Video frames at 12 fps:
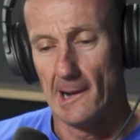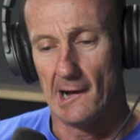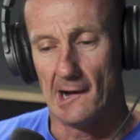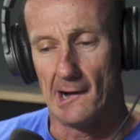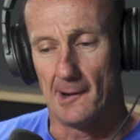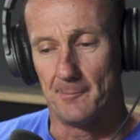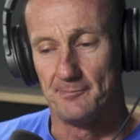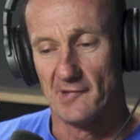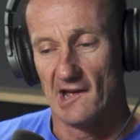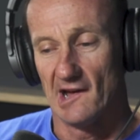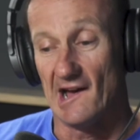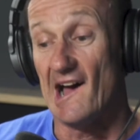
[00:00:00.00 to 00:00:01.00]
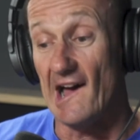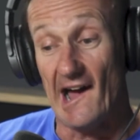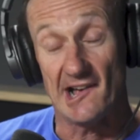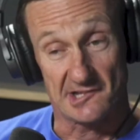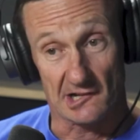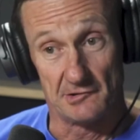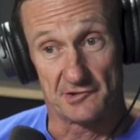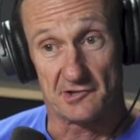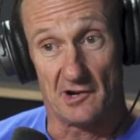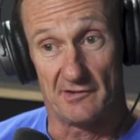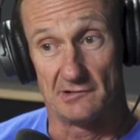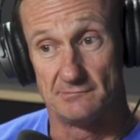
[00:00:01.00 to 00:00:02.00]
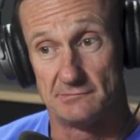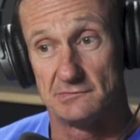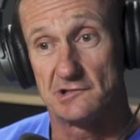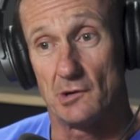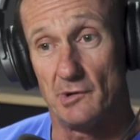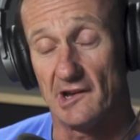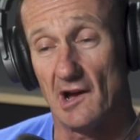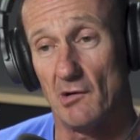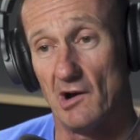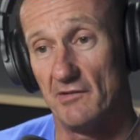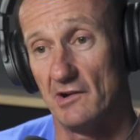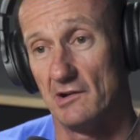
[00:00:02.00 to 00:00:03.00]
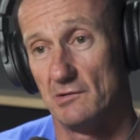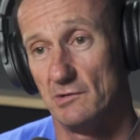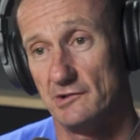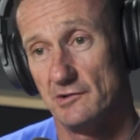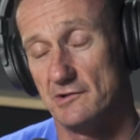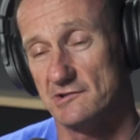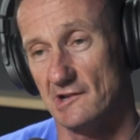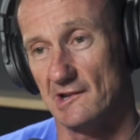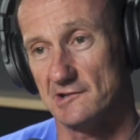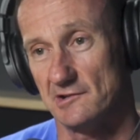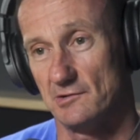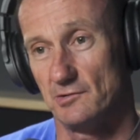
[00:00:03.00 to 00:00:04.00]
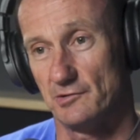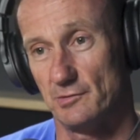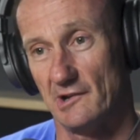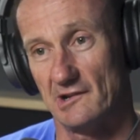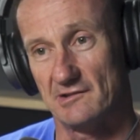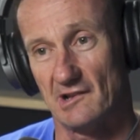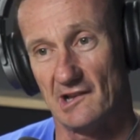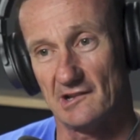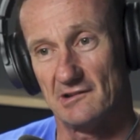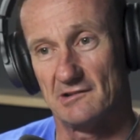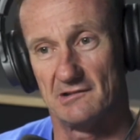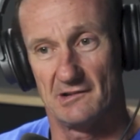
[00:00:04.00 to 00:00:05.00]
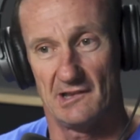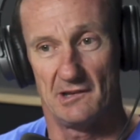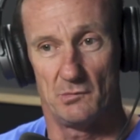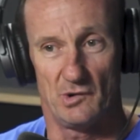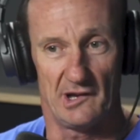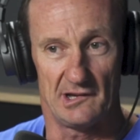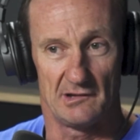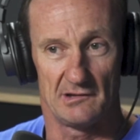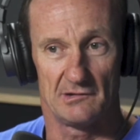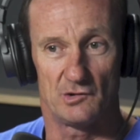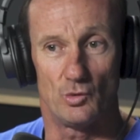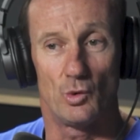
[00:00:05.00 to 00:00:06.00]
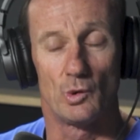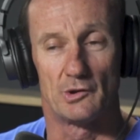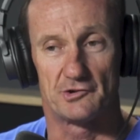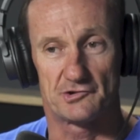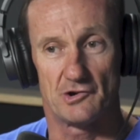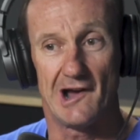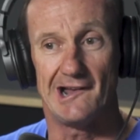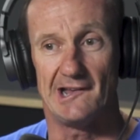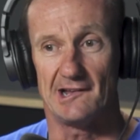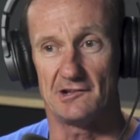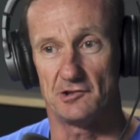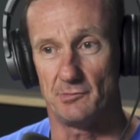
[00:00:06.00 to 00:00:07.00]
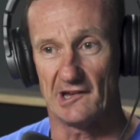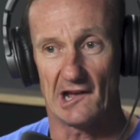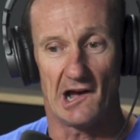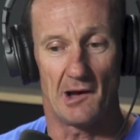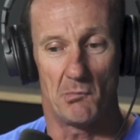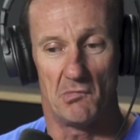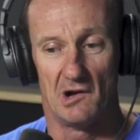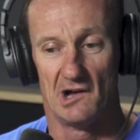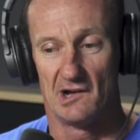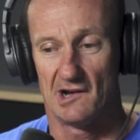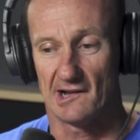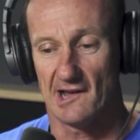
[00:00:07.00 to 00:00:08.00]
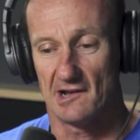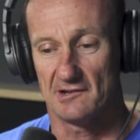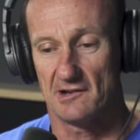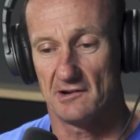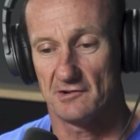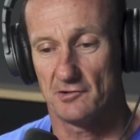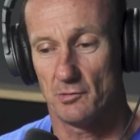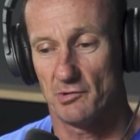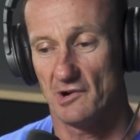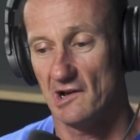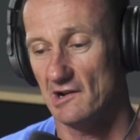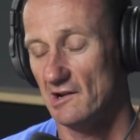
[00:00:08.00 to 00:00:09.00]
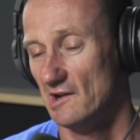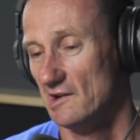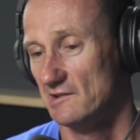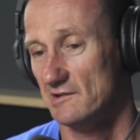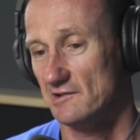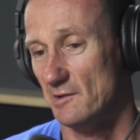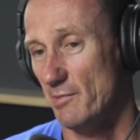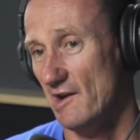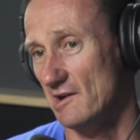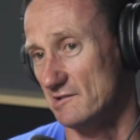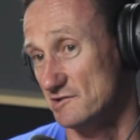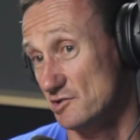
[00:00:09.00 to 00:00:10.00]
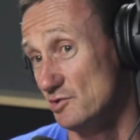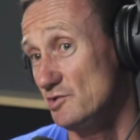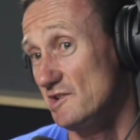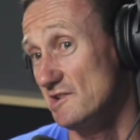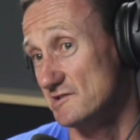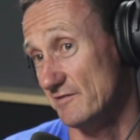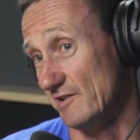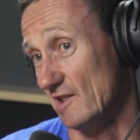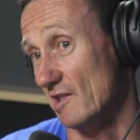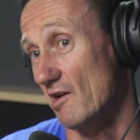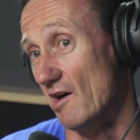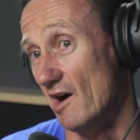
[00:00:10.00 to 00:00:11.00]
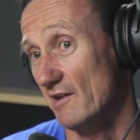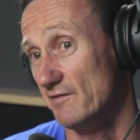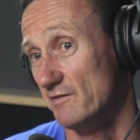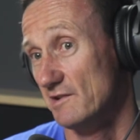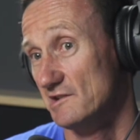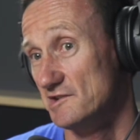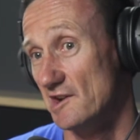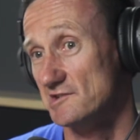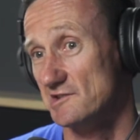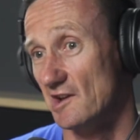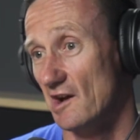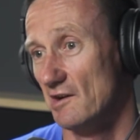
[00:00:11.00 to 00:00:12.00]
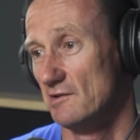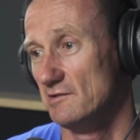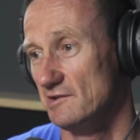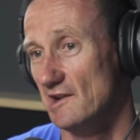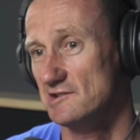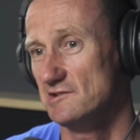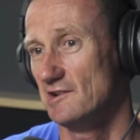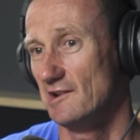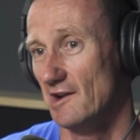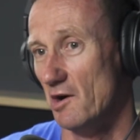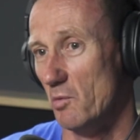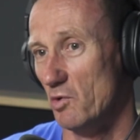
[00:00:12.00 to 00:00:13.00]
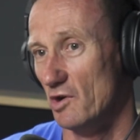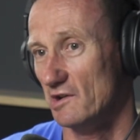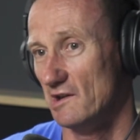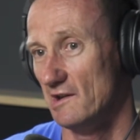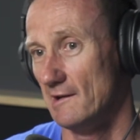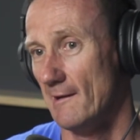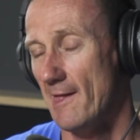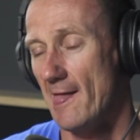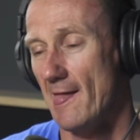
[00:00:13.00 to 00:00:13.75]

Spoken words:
as a clearance diver. So we go over, we do the selection course, we get selected, and then we do all the training to become a counter-terrorist operator. So it's about 2 years of your life just to go, yes, you can go and work there.